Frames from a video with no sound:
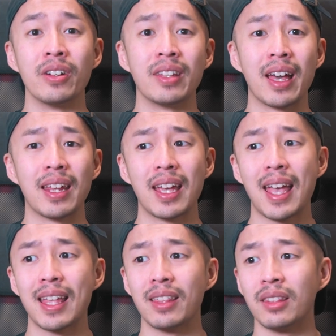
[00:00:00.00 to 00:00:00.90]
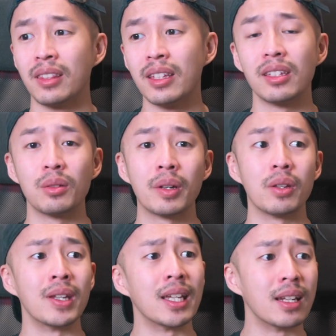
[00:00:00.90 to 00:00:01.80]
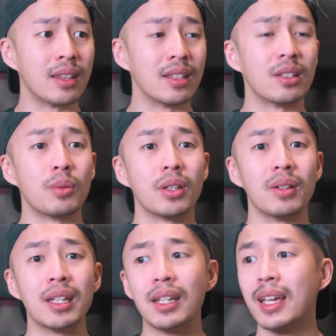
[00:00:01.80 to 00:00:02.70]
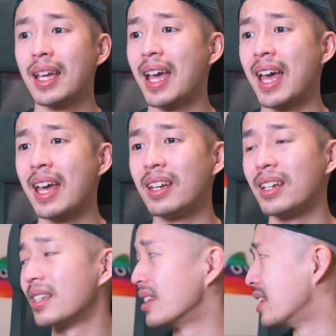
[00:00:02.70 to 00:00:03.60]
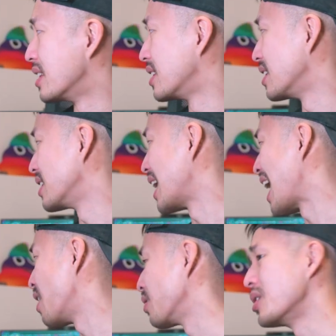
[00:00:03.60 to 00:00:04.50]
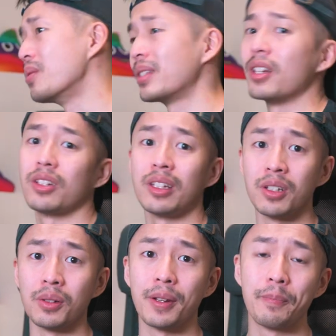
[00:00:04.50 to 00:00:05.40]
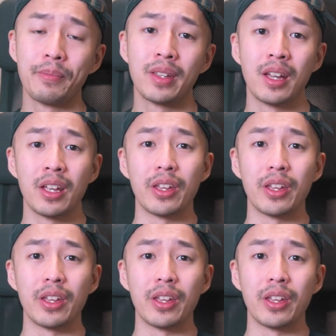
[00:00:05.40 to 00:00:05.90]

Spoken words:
difference between how to film yourself and how do you actually film yourself looking a